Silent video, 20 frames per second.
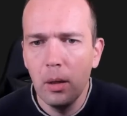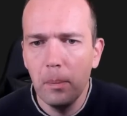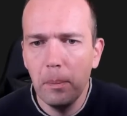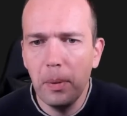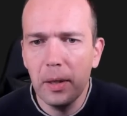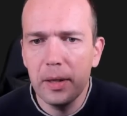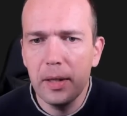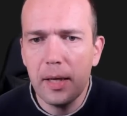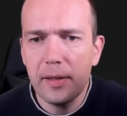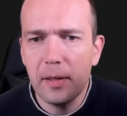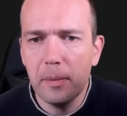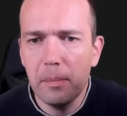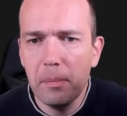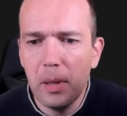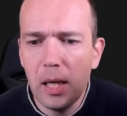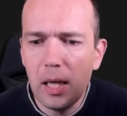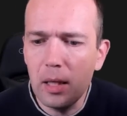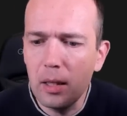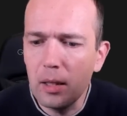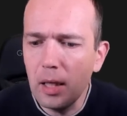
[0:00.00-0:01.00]
But it doesn't
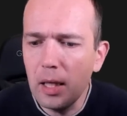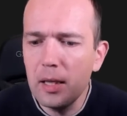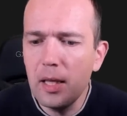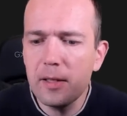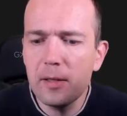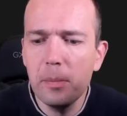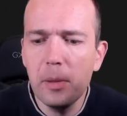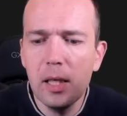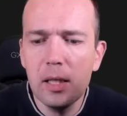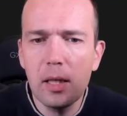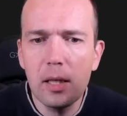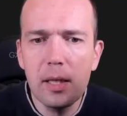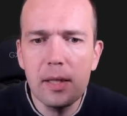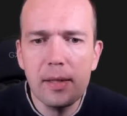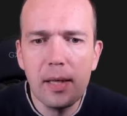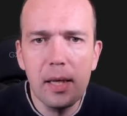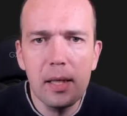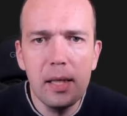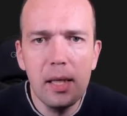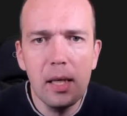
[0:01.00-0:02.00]
mean that
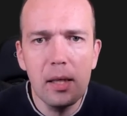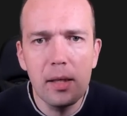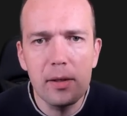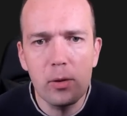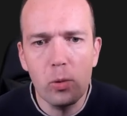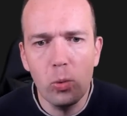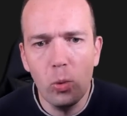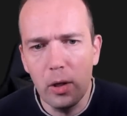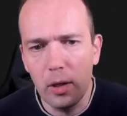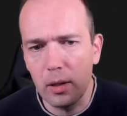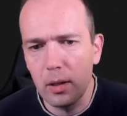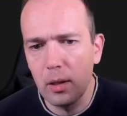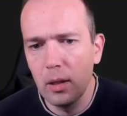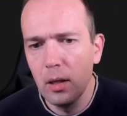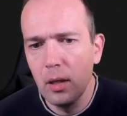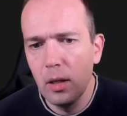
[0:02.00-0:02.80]
this idea doesn't work.